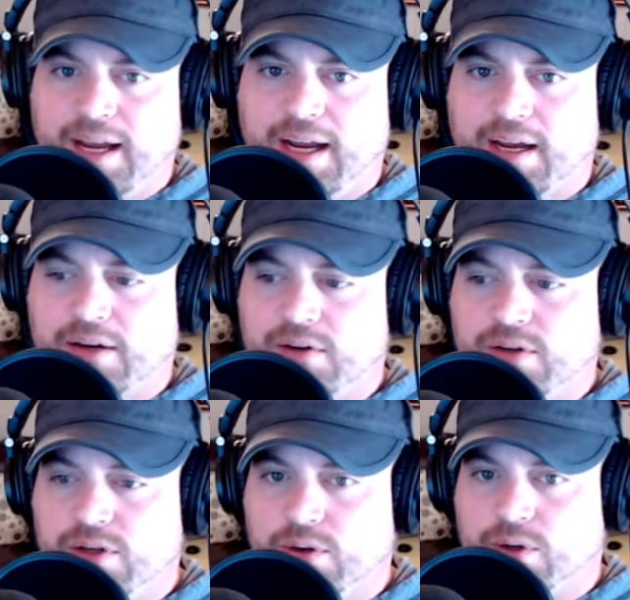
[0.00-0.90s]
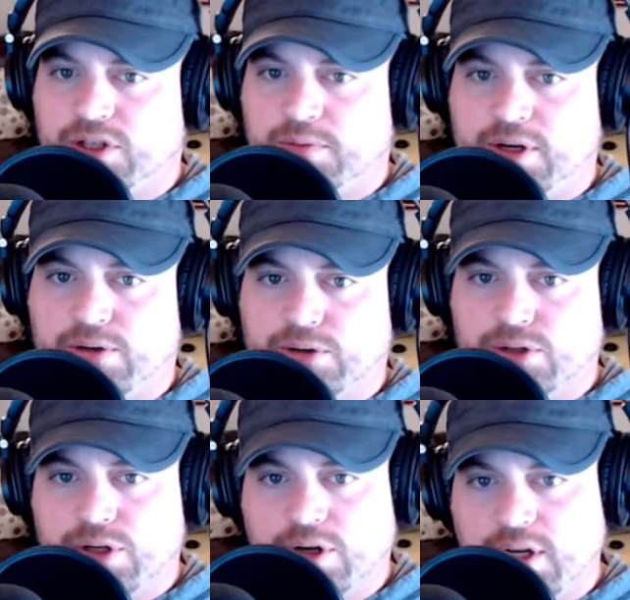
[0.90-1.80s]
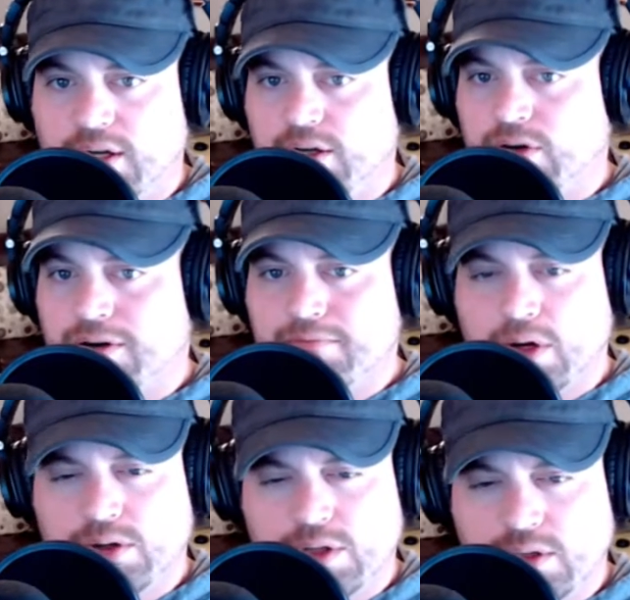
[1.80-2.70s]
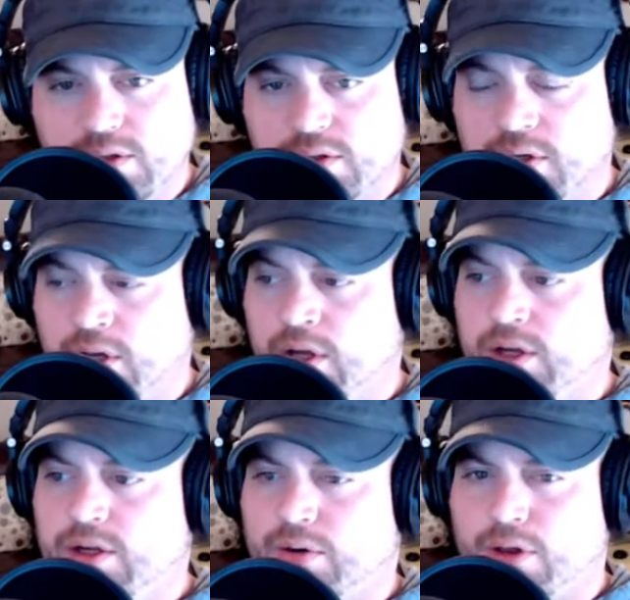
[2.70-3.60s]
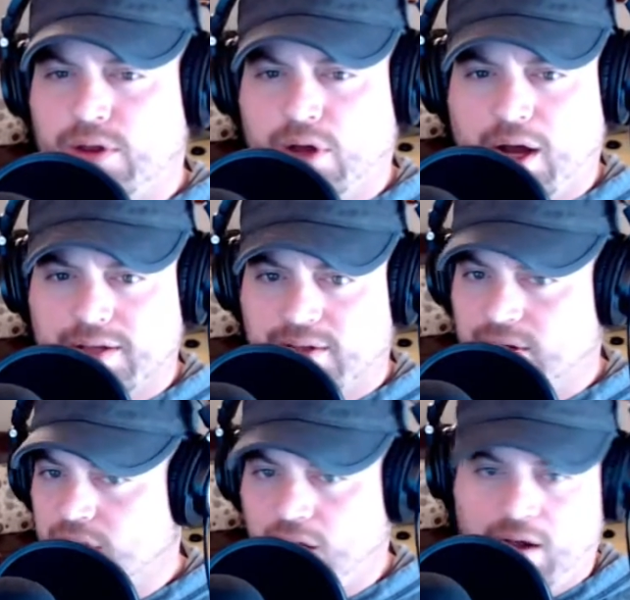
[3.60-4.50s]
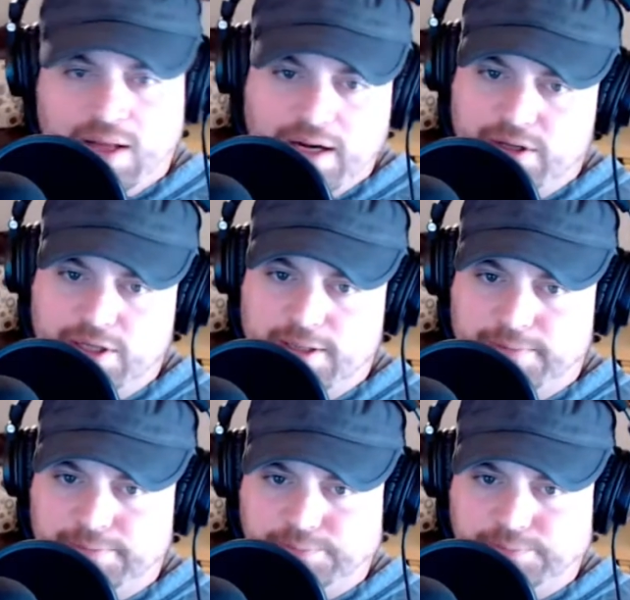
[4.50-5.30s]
And your spiritual journey, your emotions, your thoughts, they're all energy.